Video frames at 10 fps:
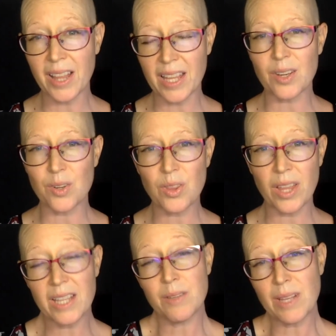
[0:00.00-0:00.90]

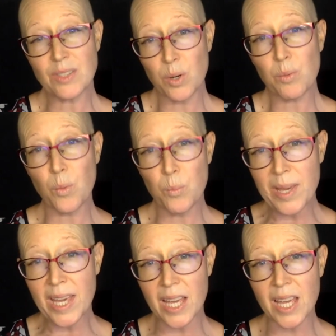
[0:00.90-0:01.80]
Like that's what it will
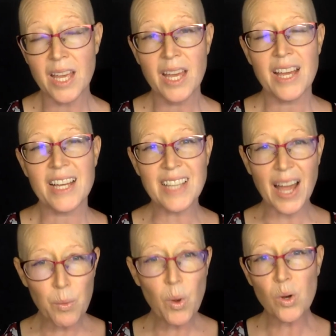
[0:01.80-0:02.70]
be, is
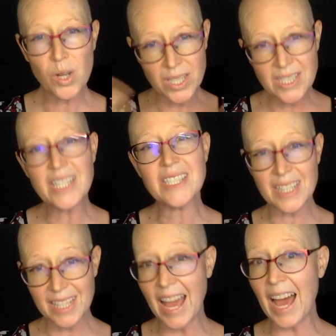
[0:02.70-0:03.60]
I will
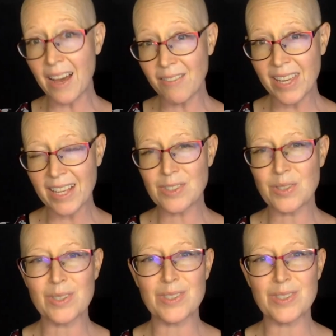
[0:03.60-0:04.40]
consistently have cancer.